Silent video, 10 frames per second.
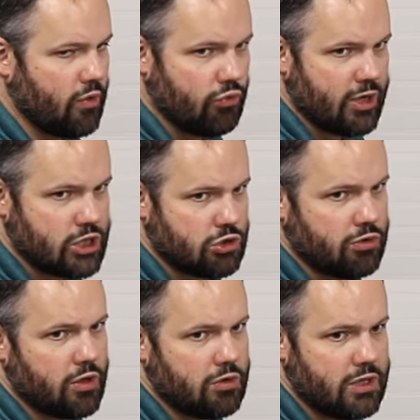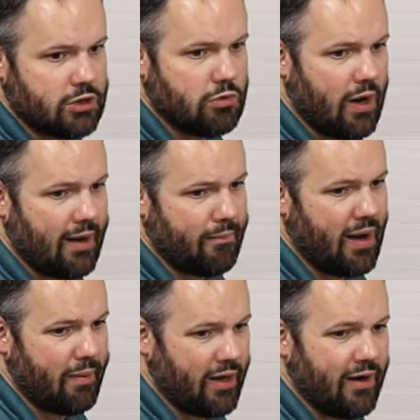and rescrew to uh,
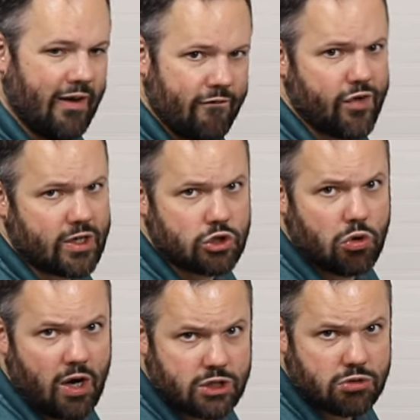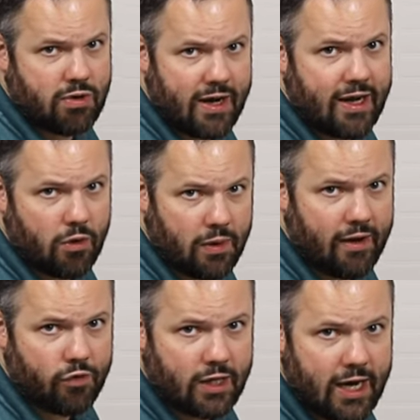maybe fix cross-threading or
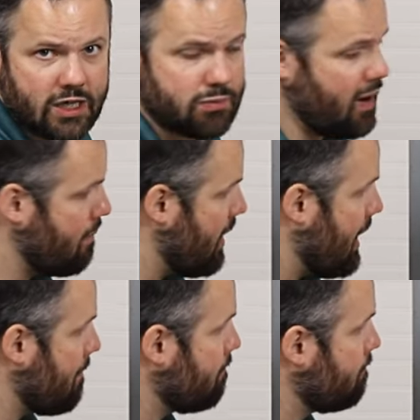whatever the case may be.